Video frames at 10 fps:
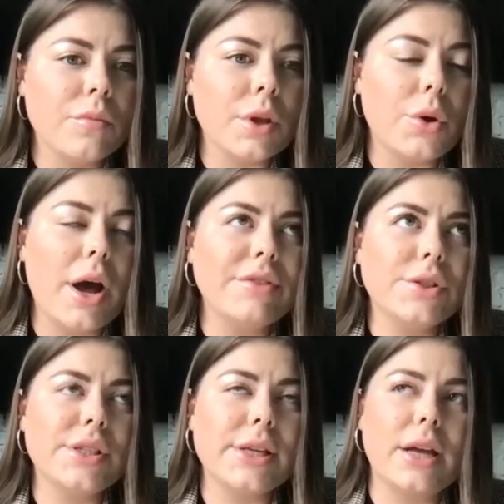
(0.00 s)
you have
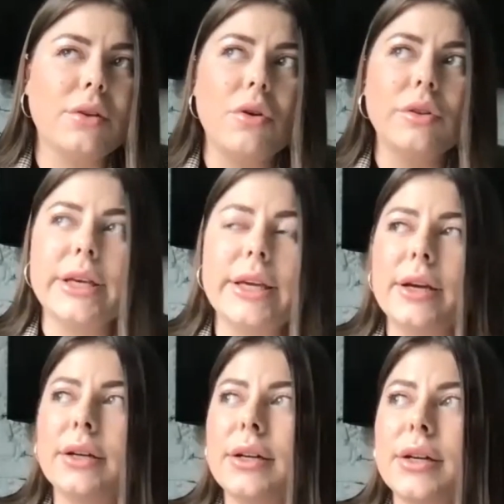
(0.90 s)
to set only
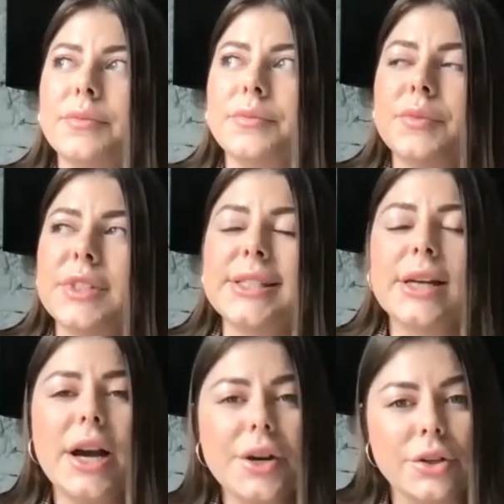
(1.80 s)
a
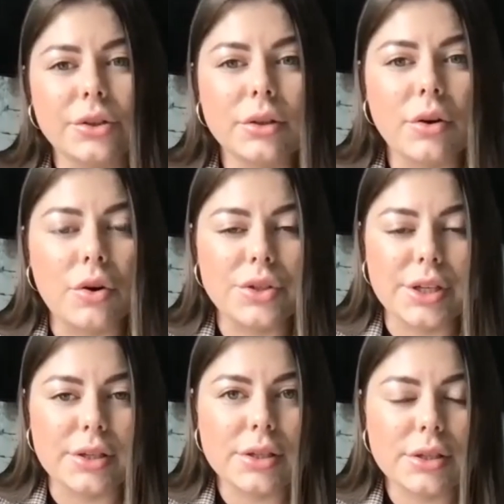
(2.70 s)
desired
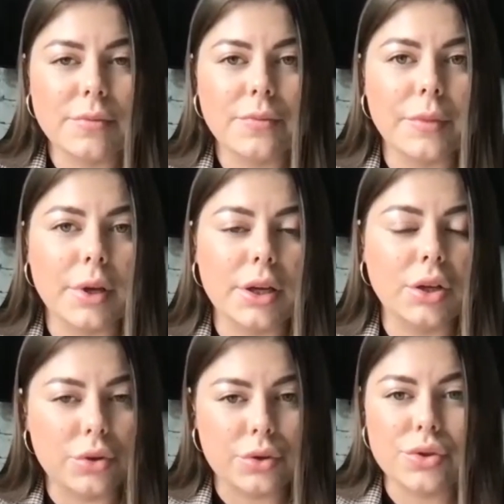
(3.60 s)
audience
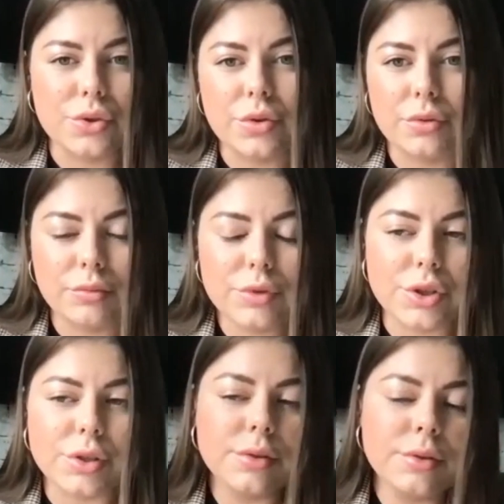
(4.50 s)
in order to
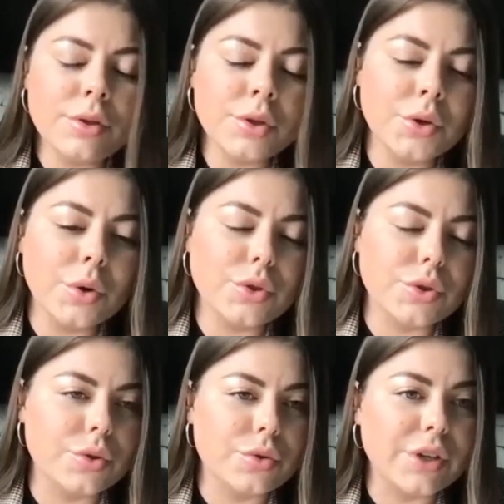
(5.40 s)

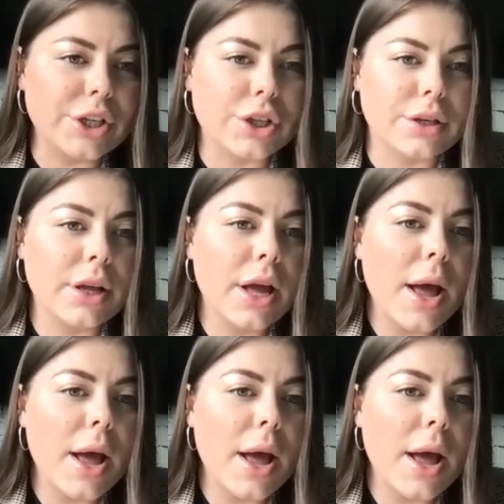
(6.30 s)
to reach it.